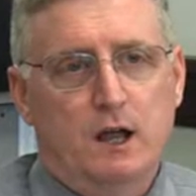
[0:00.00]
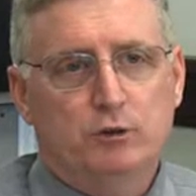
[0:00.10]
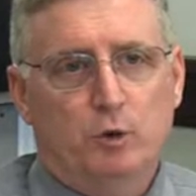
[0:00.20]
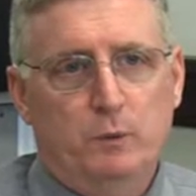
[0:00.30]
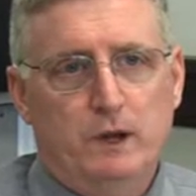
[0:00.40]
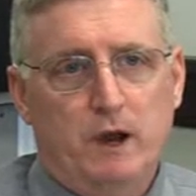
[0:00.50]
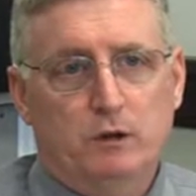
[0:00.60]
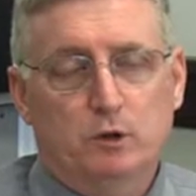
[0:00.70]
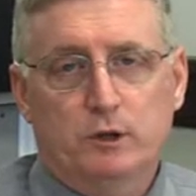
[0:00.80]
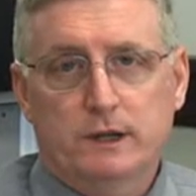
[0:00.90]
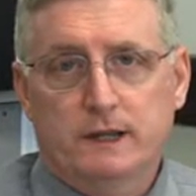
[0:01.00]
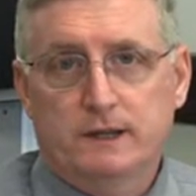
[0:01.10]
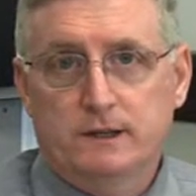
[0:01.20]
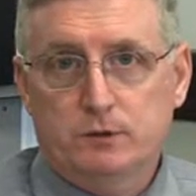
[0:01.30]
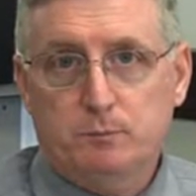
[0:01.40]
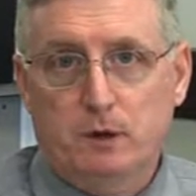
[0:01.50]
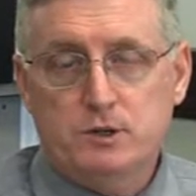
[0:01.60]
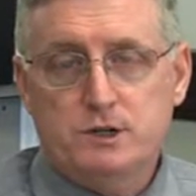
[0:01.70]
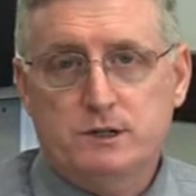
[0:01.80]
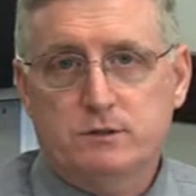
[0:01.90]
So we are looking in this
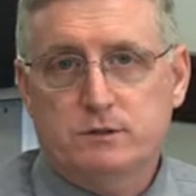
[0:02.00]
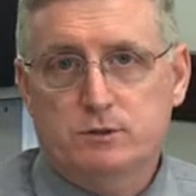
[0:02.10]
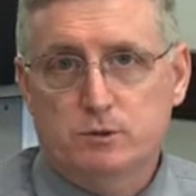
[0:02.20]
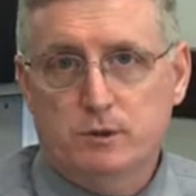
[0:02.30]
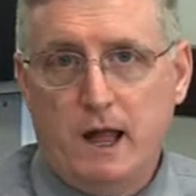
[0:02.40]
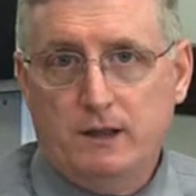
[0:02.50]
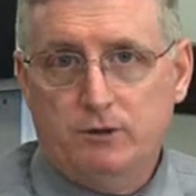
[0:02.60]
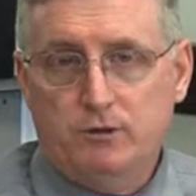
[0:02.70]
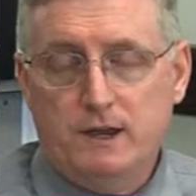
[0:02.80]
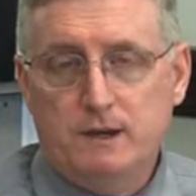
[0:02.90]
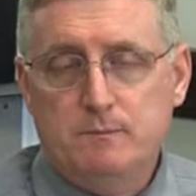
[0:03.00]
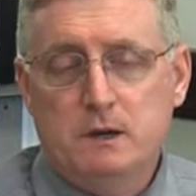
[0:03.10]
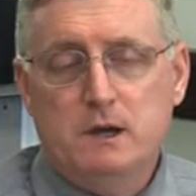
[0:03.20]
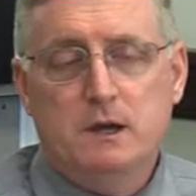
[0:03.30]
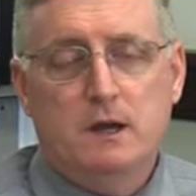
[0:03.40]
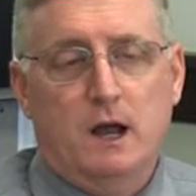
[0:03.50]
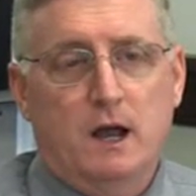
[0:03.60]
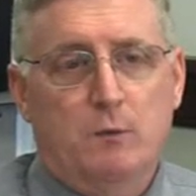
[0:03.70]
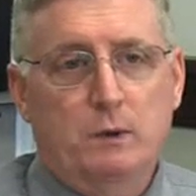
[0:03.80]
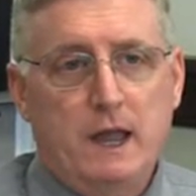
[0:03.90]
budget to do that same.
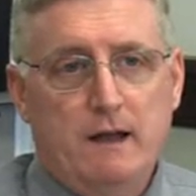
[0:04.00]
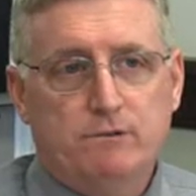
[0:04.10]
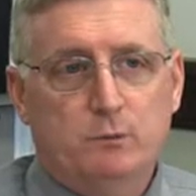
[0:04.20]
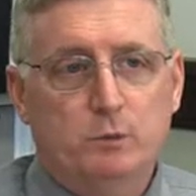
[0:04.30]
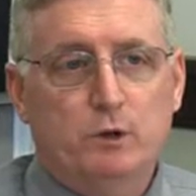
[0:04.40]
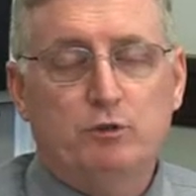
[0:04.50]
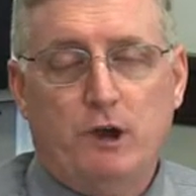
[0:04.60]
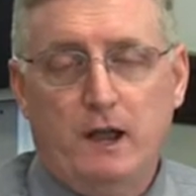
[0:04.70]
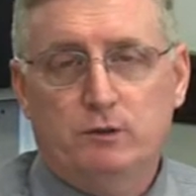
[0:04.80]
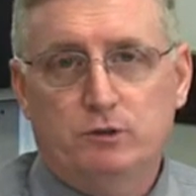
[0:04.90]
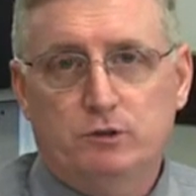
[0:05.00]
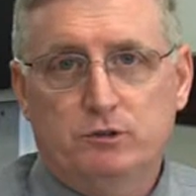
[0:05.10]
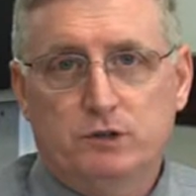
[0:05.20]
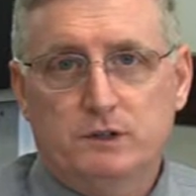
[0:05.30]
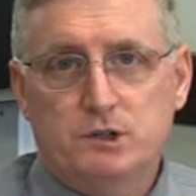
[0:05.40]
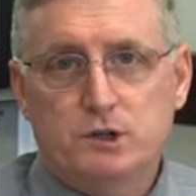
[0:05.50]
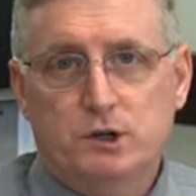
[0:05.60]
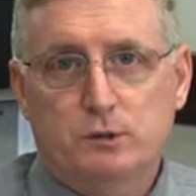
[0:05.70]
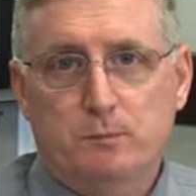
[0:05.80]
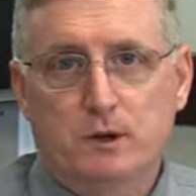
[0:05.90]
We have some real challenges in this
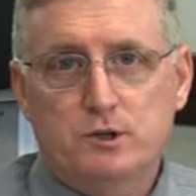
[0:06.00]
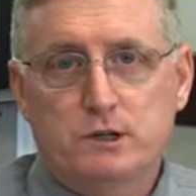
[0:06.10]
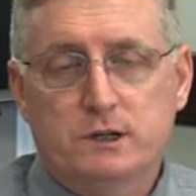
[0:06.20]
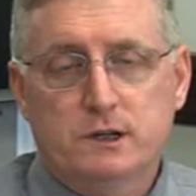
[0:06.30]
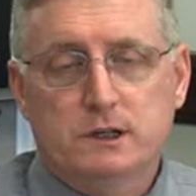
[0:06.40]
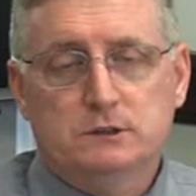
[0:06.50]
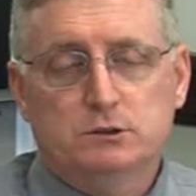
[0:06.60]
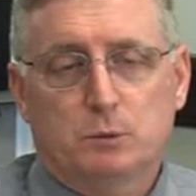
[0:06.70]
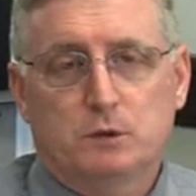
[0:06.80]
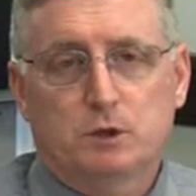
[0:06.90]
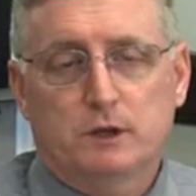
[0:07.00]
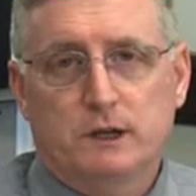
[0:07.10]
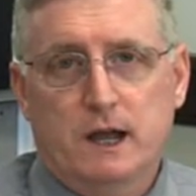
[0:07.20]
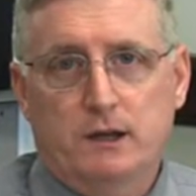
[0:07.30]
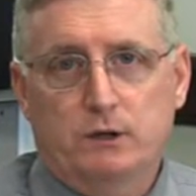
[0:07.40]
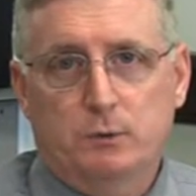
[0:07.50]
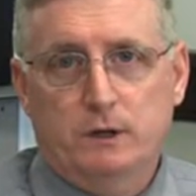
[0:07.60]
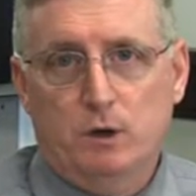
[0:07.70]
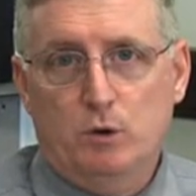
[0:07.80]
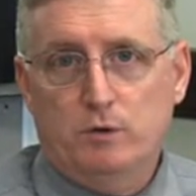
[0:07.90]
year's budget, so we're looking at
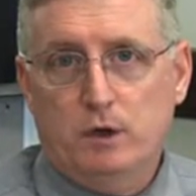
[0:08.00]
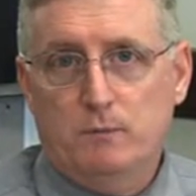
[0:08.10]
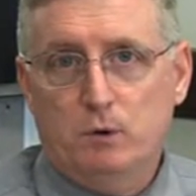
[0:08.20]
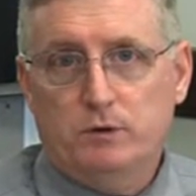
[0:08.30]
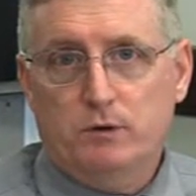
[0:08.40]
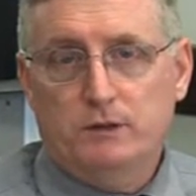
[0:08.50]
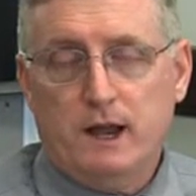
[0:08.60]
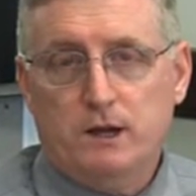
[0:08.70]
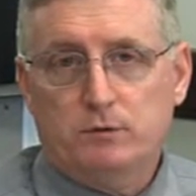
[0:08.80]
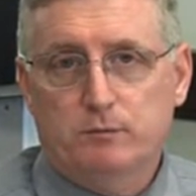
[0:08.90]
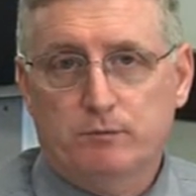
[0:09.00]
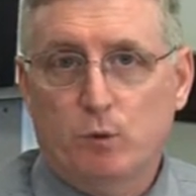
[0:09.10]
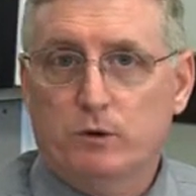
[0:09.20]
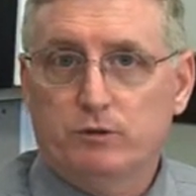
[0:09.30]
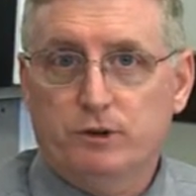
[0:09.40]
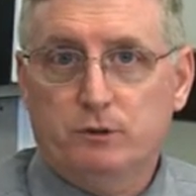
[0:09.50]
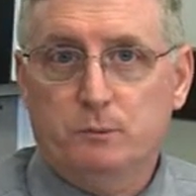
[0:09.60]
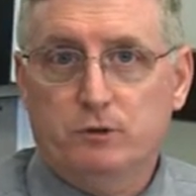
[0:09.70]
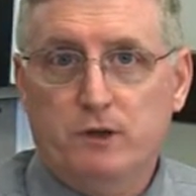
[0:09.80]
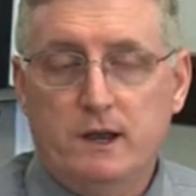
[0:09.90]
doing a hotel motel tax from 4 to
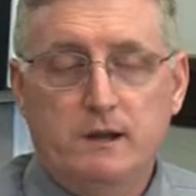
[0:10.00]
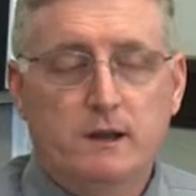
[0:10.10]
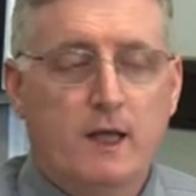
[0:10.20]
6%.